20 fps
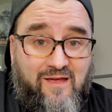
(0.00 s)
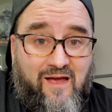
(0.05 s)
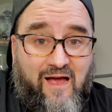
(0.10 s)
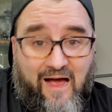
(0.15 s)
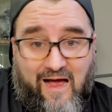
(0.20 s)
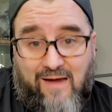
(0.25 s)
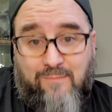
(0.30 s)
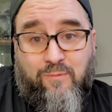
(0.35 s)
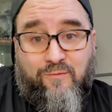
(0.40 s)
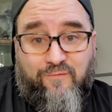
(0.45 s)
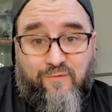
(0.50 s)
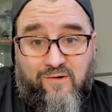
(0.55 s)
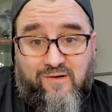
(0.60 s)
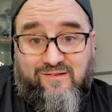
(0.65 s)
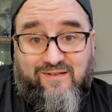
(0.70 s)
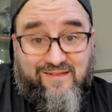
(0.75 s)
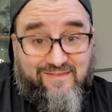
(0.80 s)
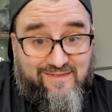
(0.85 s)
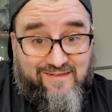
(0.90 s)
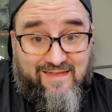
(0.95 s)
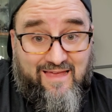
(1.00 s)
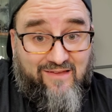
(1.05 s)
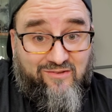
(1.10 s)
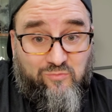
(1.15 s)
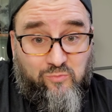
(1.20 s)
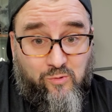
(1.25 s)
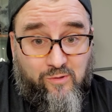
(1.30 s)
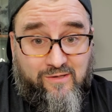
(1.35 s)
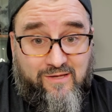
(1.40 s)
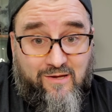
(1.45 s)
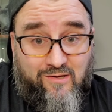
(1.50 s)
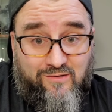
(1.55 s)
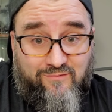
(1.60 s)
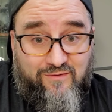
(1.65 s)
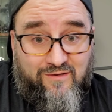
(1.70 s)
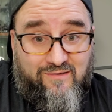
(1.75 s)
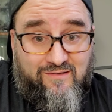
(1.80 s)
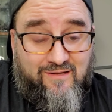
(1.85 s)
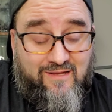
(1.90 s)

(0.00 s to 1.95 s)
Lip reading: I prefer to take the guesswork out of it